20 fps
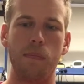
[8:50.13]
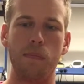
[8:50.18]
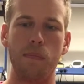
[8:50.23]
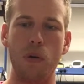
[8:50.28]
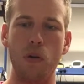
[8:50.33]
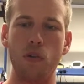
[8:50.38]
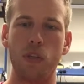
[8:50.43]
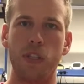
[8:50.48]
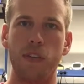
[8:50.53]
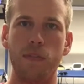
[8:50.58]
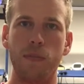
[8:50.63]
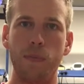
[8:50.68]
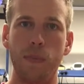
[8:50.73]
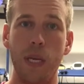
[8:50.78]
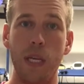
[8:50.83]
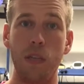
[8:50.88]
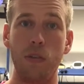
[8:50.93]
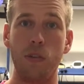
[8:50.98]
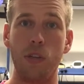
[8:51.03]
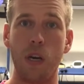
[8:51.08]
Most of them
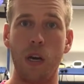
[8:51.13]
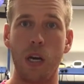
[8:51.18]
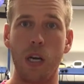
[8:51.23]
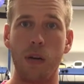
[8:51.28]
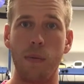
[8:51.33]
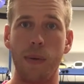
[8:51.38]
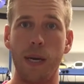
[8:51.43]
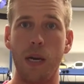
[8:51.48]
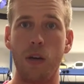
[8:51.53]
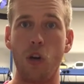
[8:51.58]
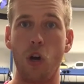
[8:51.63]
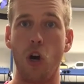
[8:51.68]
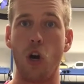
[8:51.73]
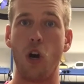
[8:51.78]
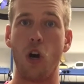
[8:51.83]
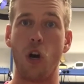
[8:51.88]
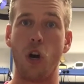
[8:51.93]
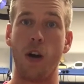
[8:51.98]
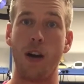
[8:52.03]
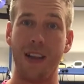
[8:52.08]
that you talk about
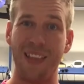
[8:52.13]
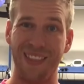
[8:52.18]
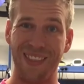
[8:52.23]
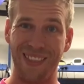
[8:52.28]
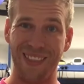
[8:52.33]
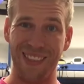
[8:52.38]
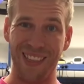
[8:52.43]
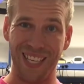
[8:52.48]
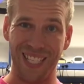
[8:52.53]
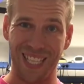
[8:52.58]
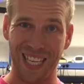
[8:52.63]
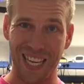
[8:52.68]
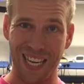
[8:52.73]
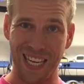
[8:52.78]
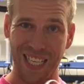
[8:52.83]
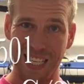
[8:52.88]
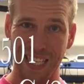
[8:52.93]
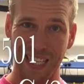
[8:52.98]
are this guy,